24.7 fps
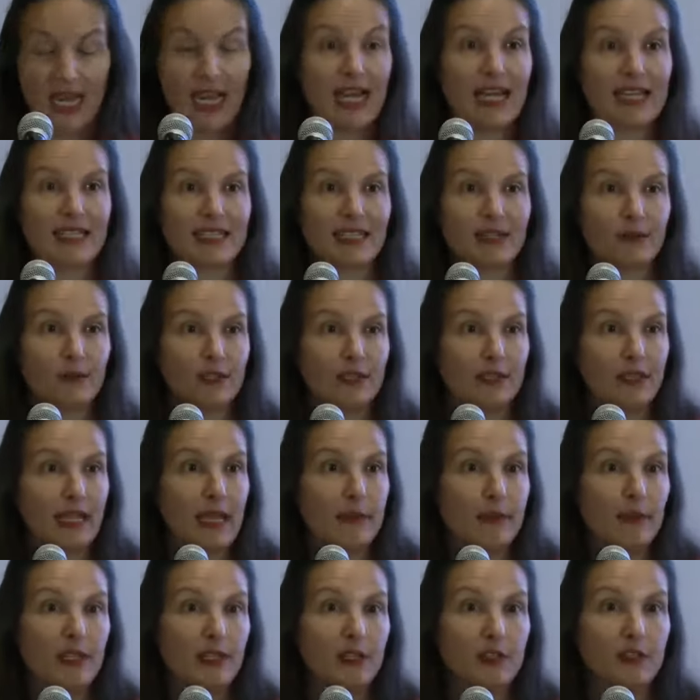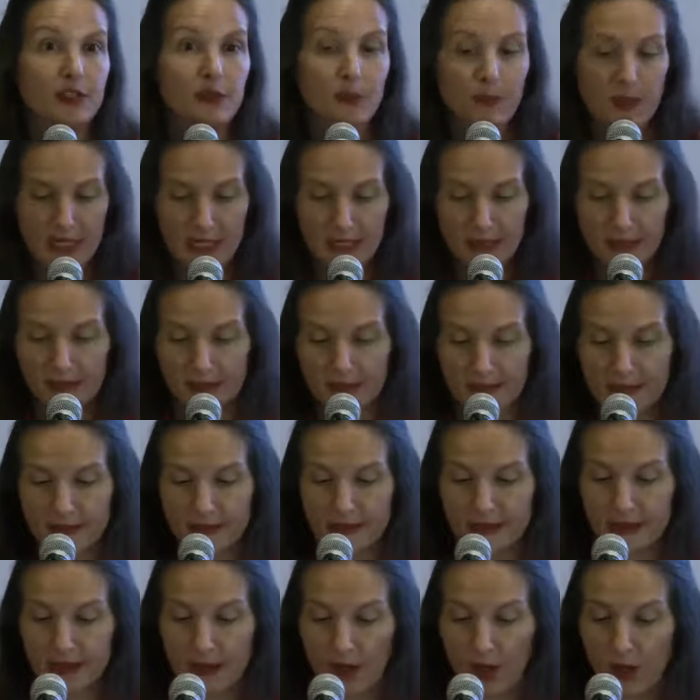As our eminent
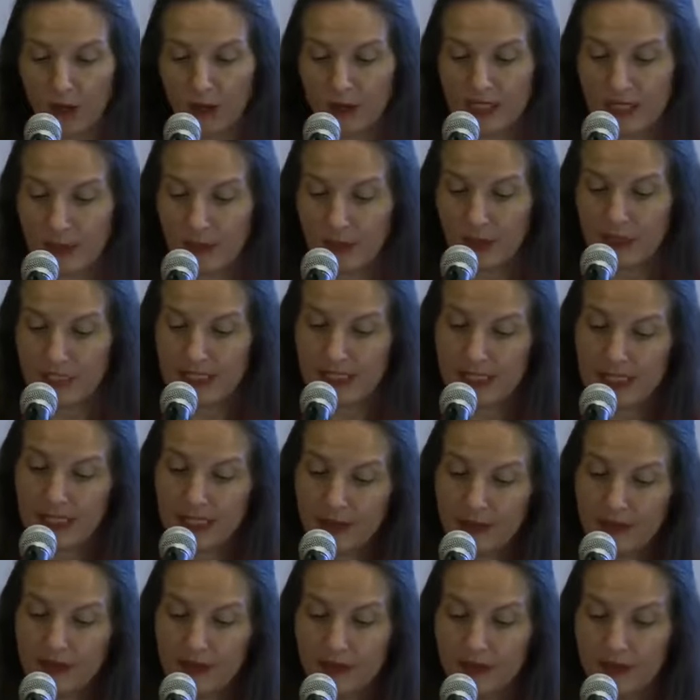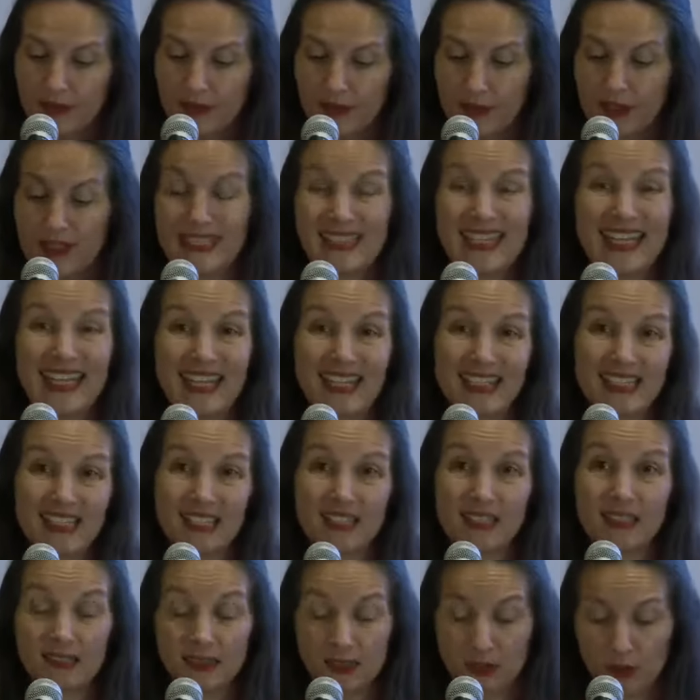speakers already pointed out, the stakes
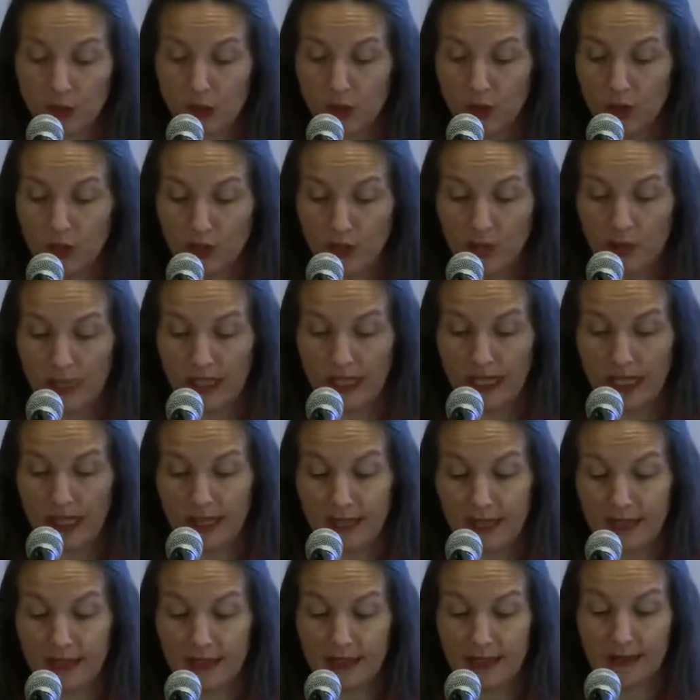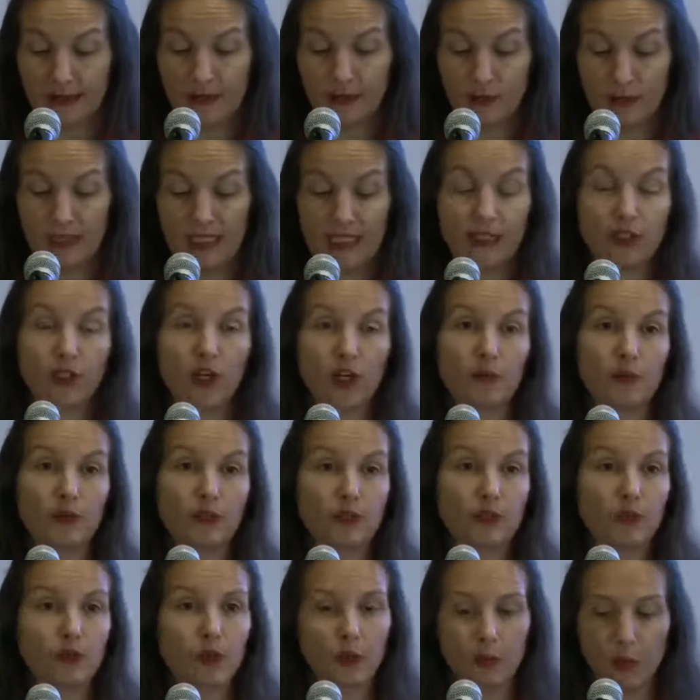couldn't be higher when it comes
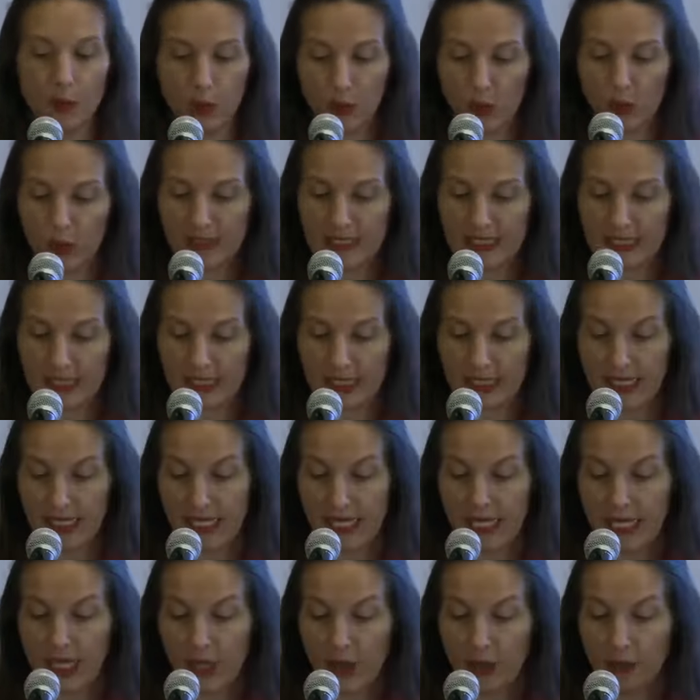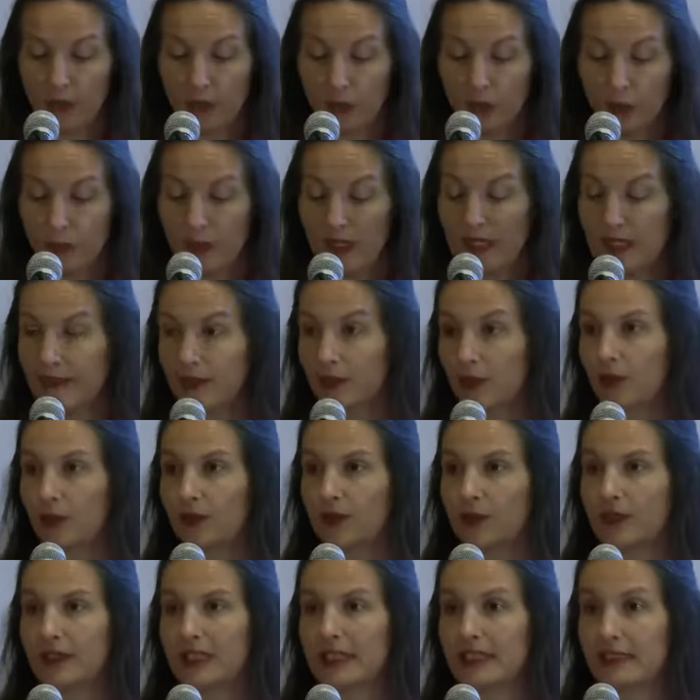to upholding a rule-based
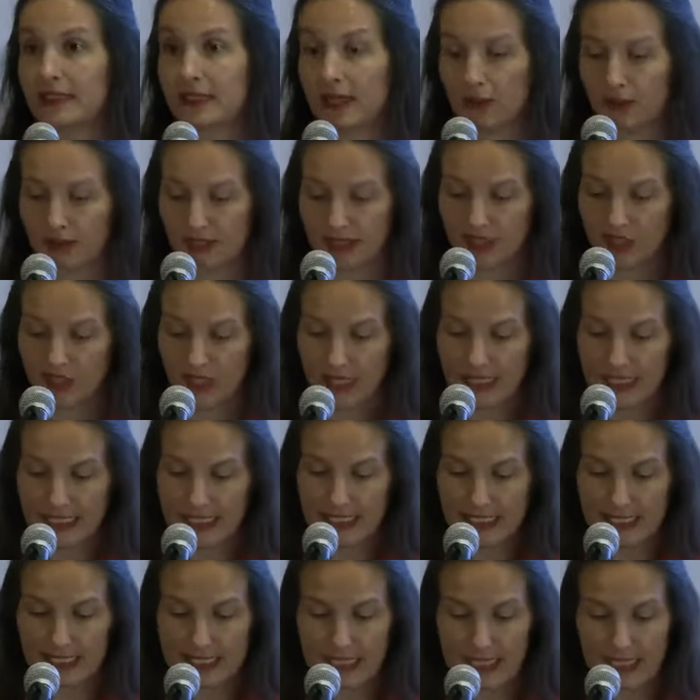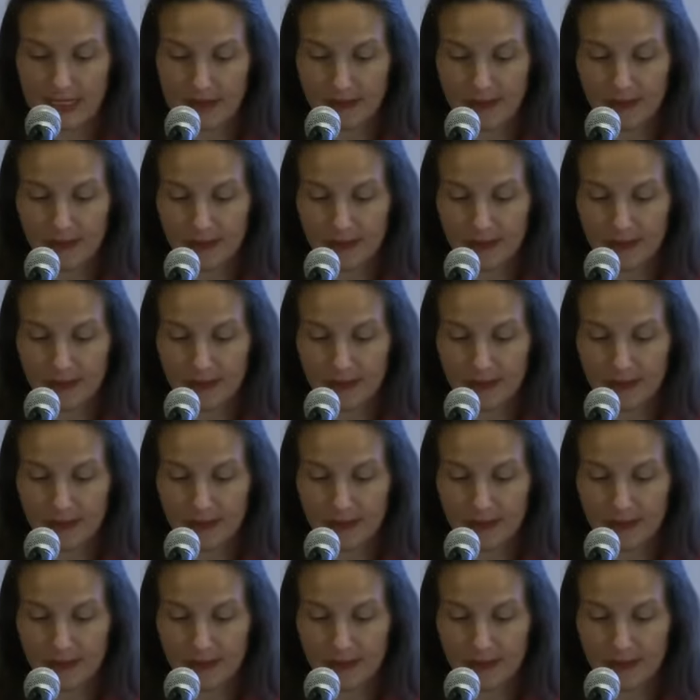order in South China Sea.